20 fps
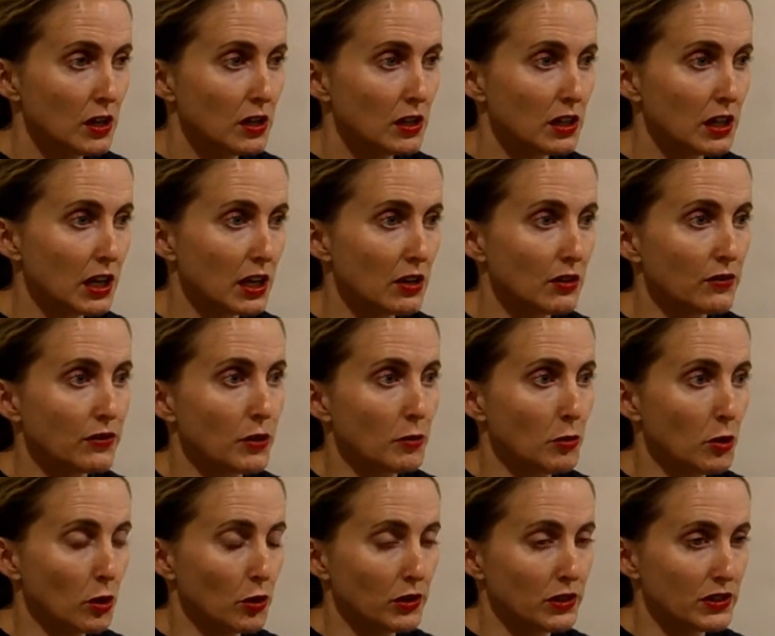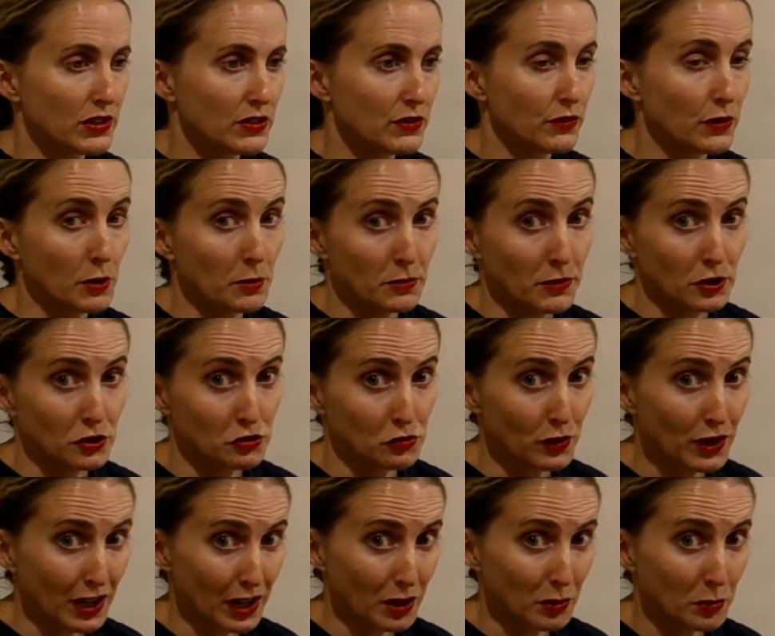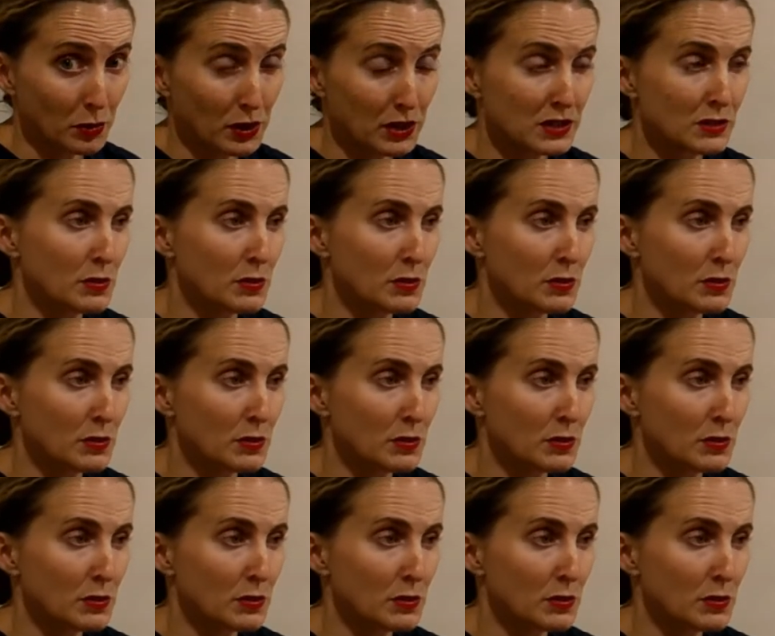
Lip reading: give the bolus from the drip is